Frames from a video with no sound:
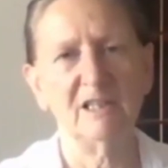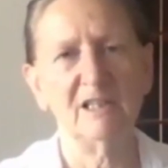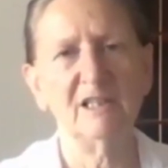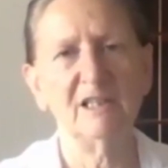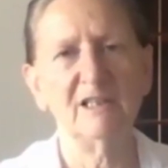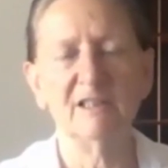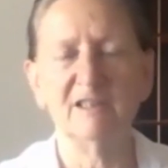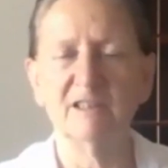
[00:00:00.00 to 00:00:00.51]

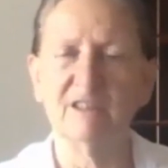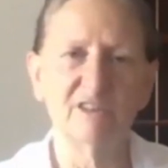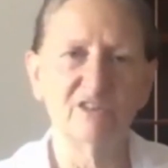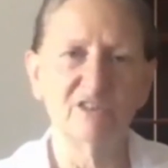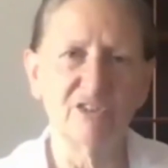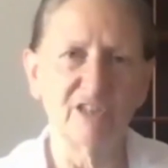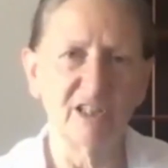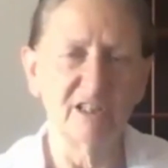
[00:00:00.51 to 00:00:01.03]
in this
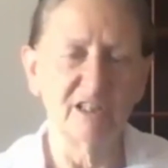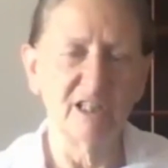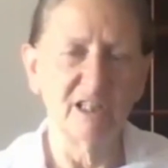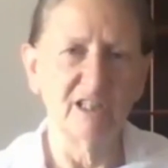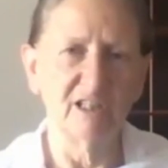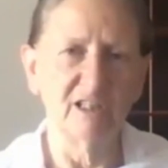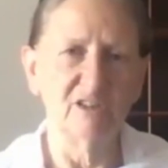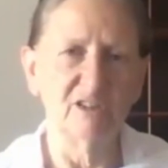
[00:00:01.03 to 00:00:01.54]
day and
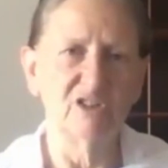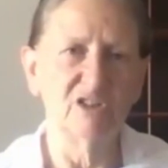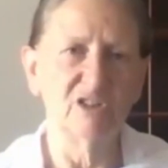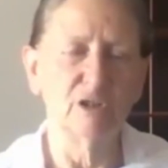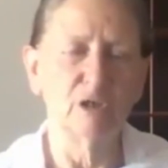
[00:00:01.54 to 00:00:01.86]
age.